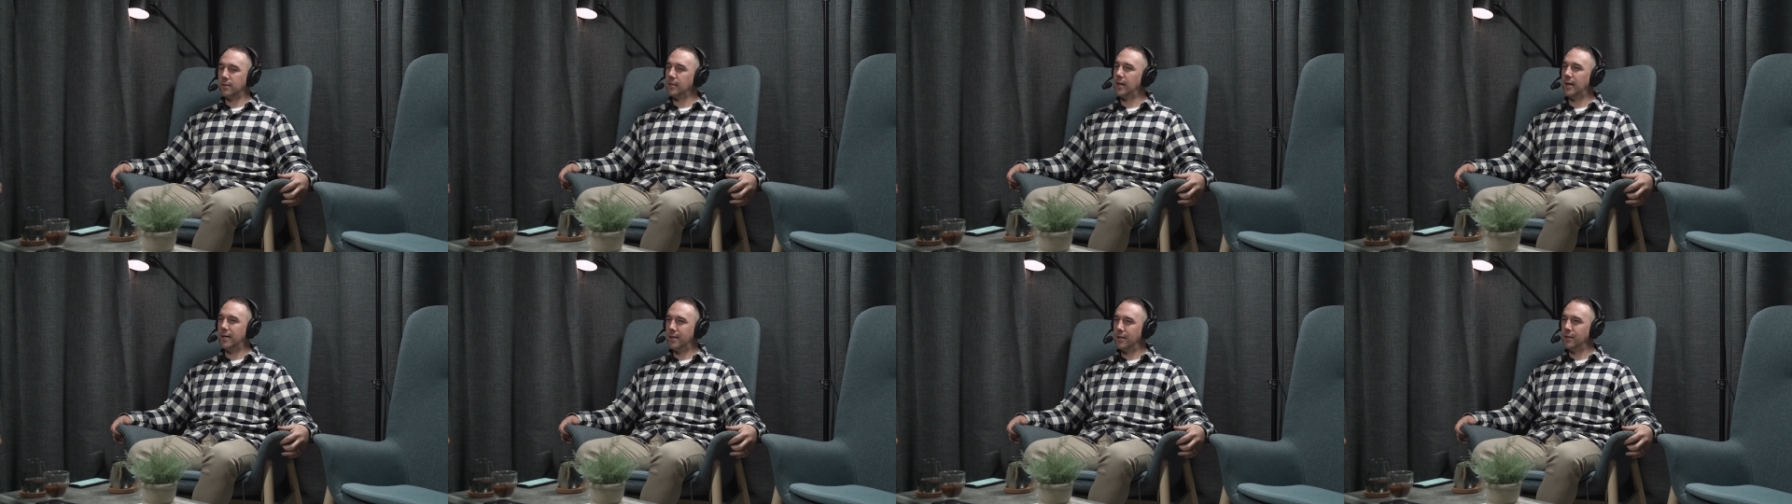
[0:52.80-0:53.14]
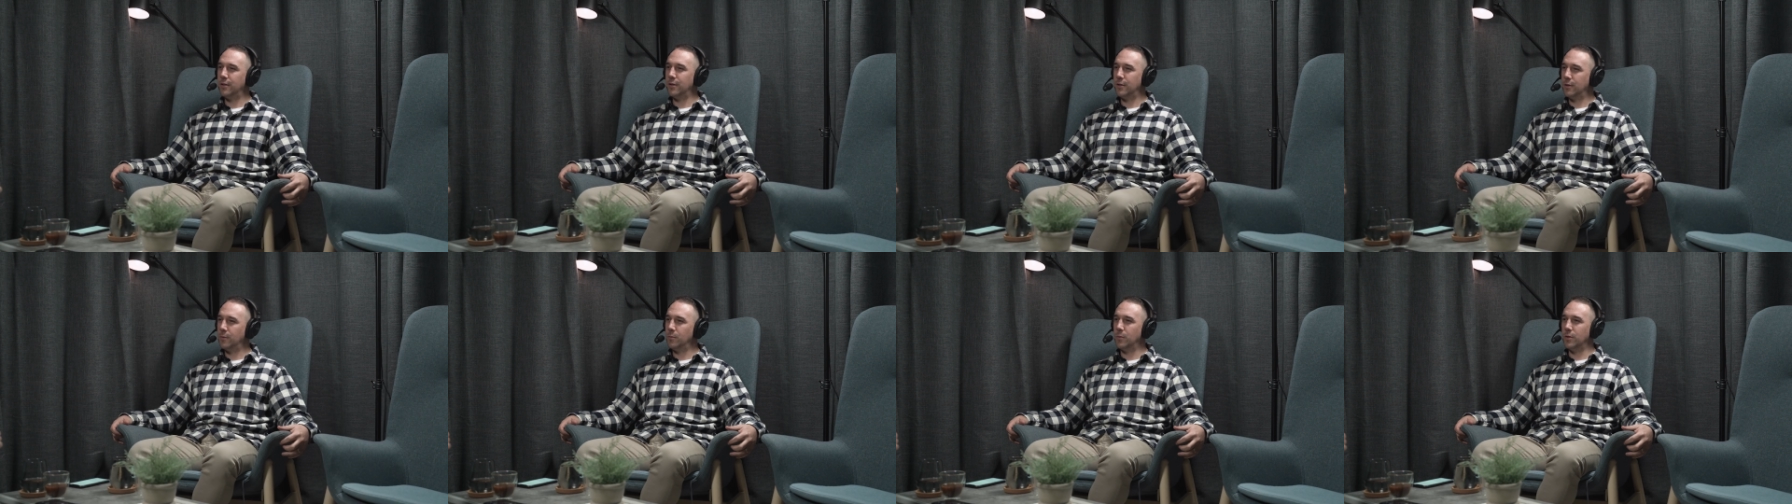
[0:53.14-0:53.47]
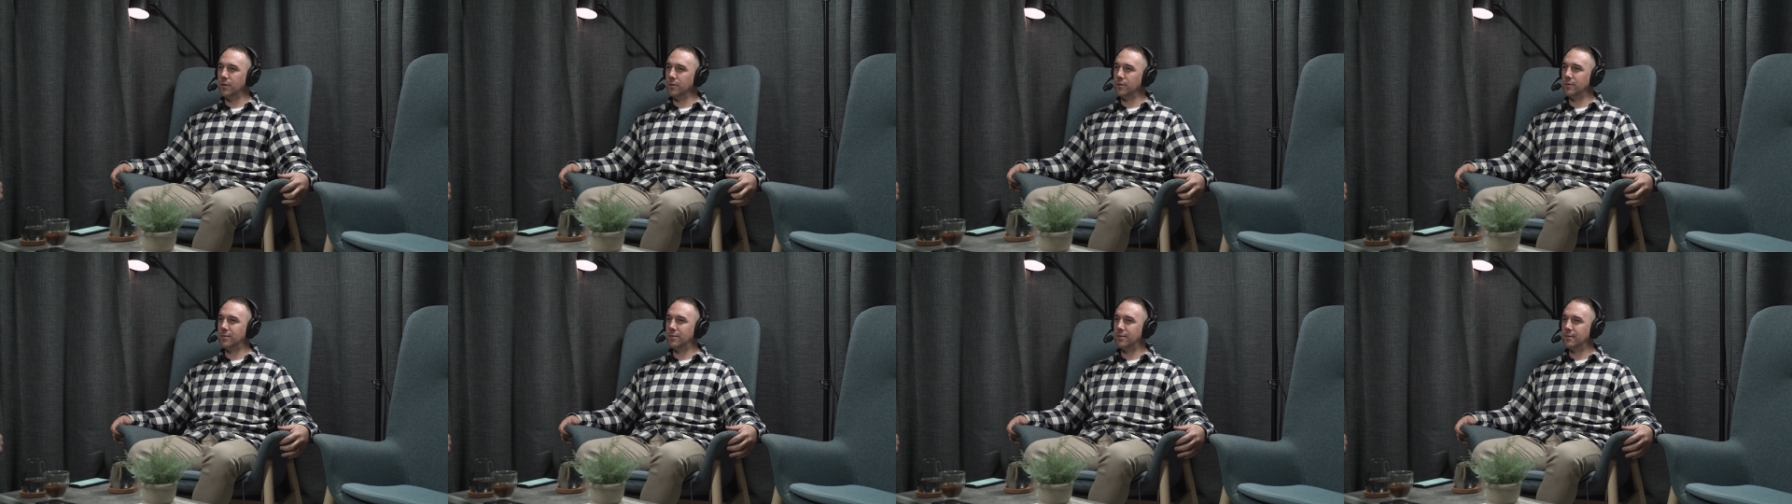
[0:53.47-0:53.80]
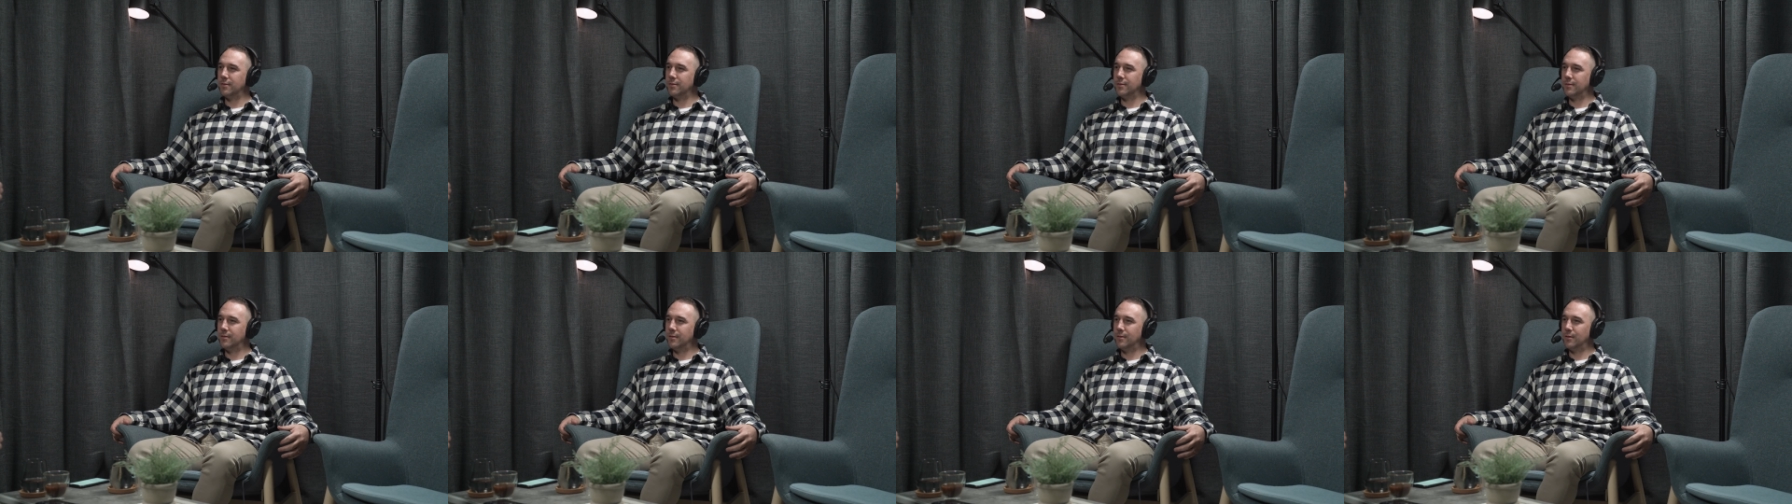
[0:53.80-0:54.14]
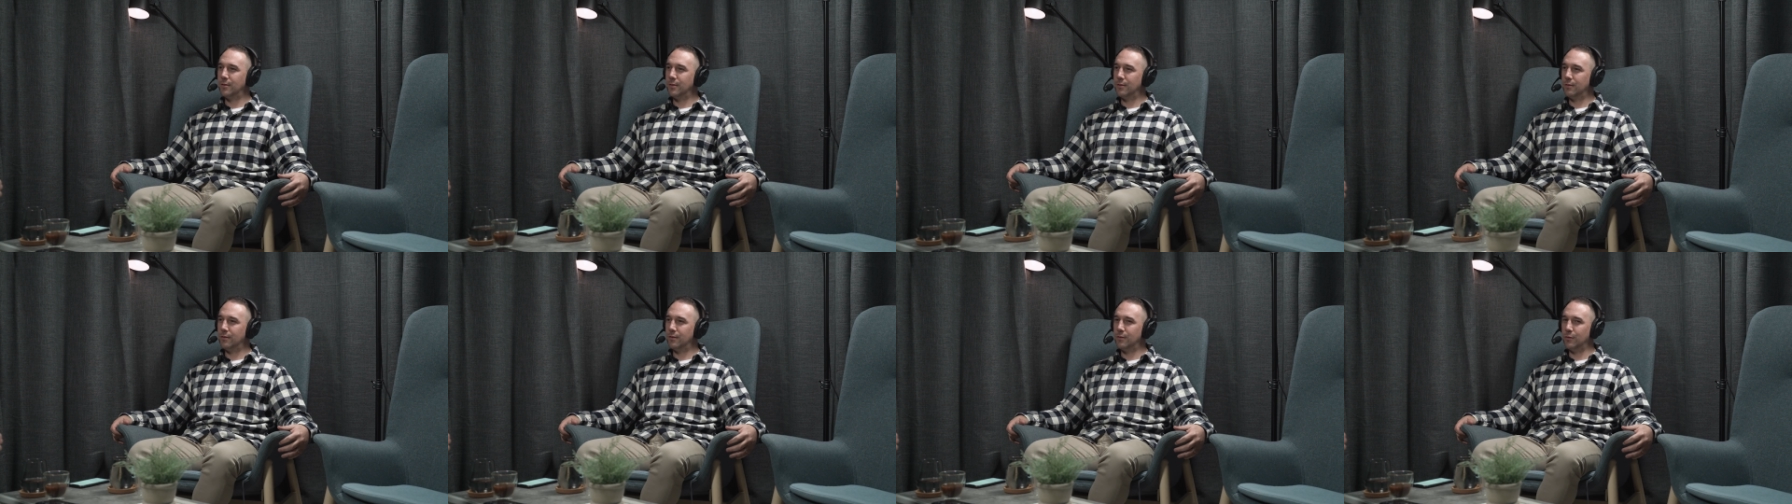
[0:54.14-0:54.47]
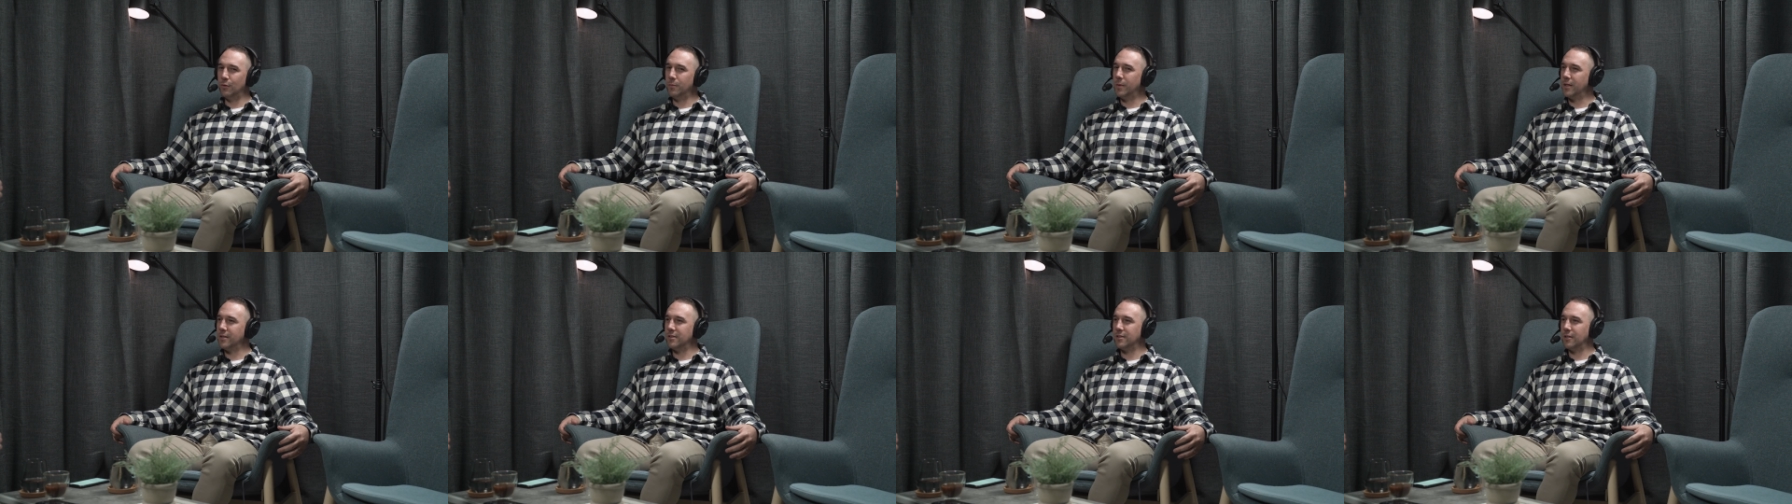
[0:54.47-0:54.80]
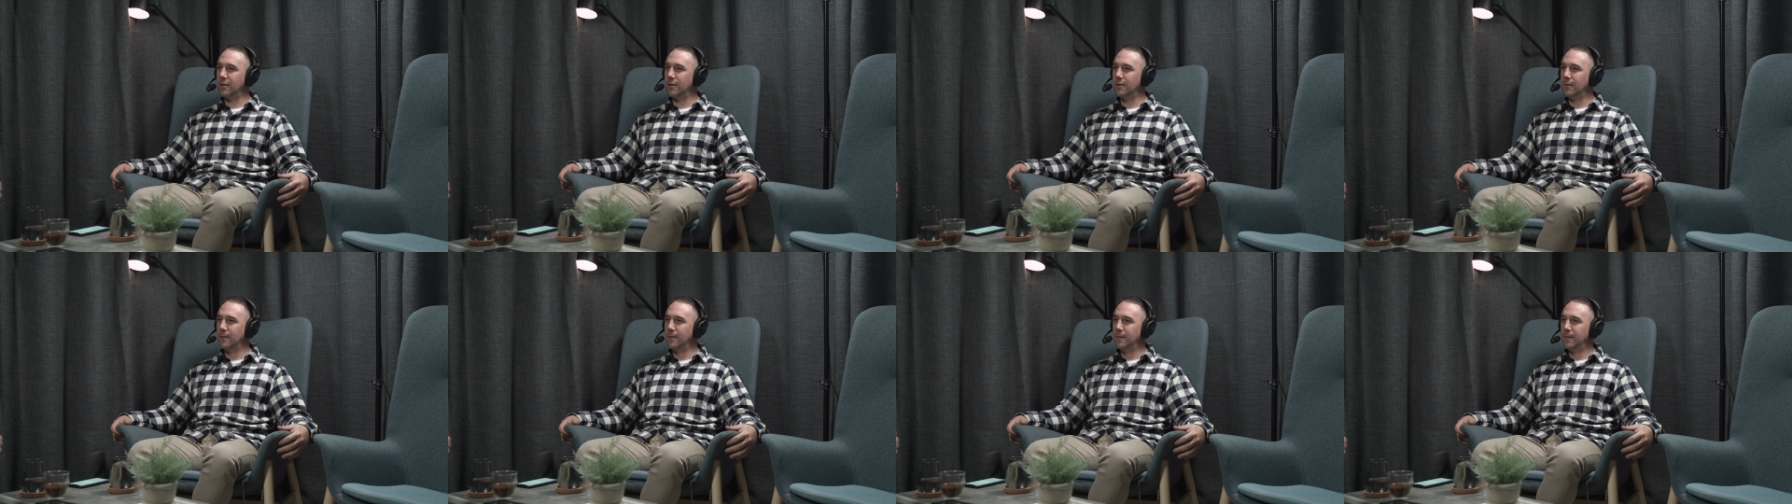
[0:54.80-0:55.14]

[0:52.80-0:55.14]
harder than it was two months ago